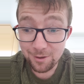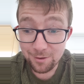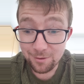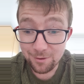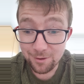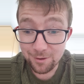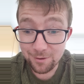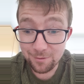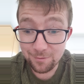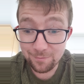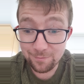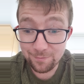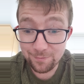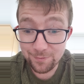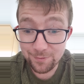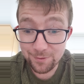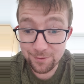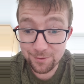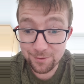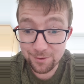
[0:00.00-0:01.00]
like
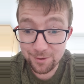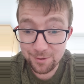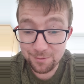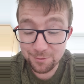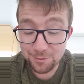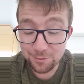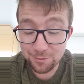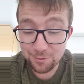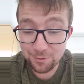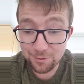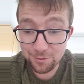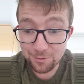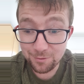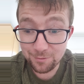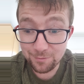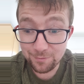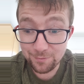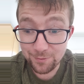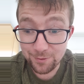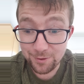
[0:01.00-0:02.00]
he was just
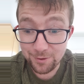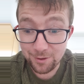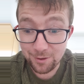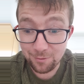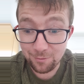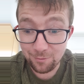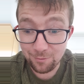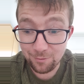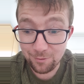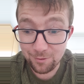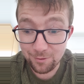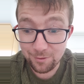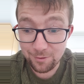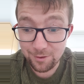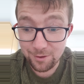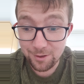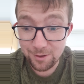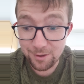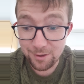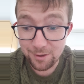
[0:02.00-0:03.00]

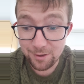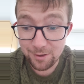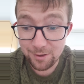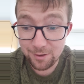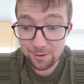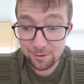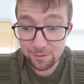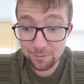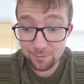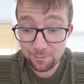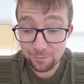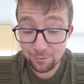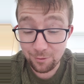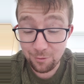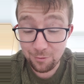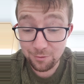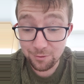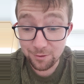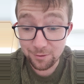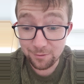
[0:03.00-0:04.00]
he got
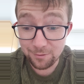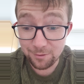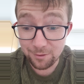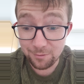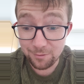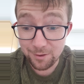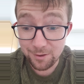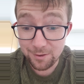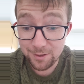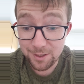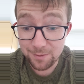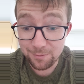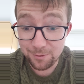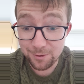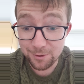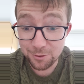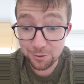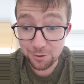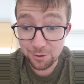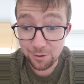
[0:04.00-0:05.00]
roasted so easy by
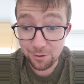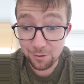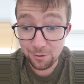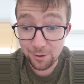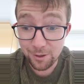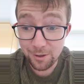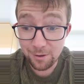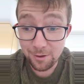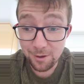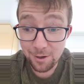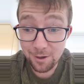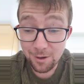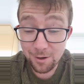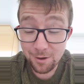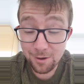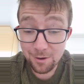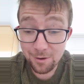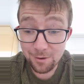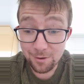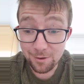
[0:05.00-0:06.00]
Triori,
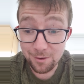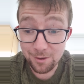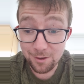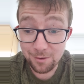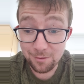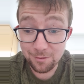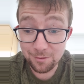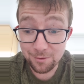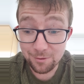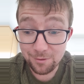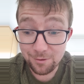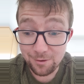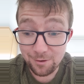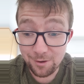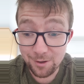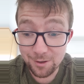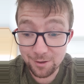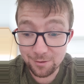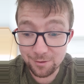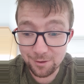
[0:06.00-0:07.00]
you know. So
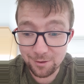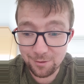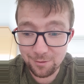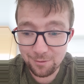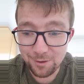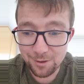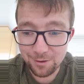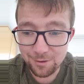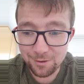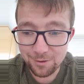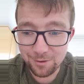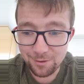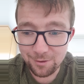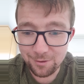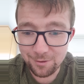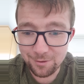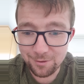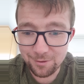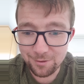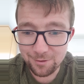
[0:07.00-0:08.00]
I don't know whether
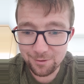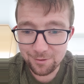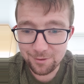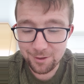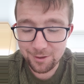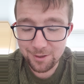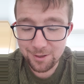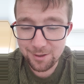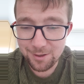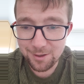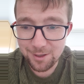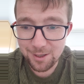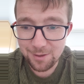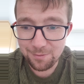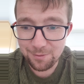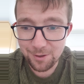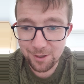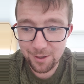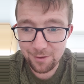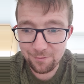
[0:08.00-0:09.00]
they need to keep
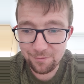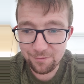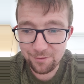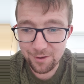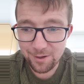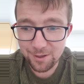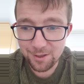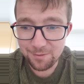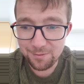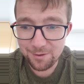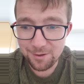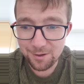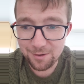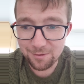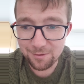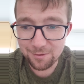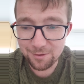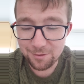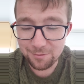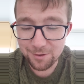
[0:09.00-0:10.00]
playing Fred. To be
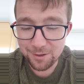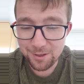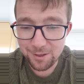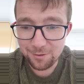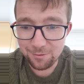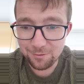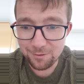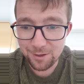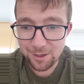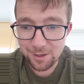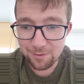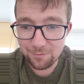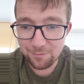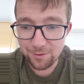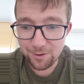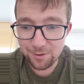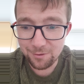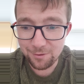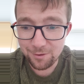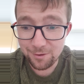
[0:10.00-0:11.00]
honest, I don't think he does anything for
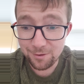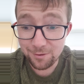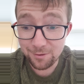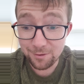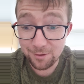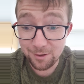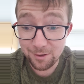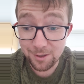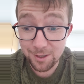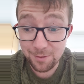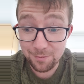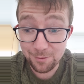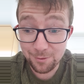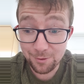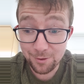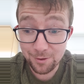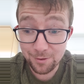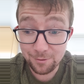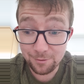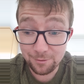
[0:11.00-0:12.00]
United. And even like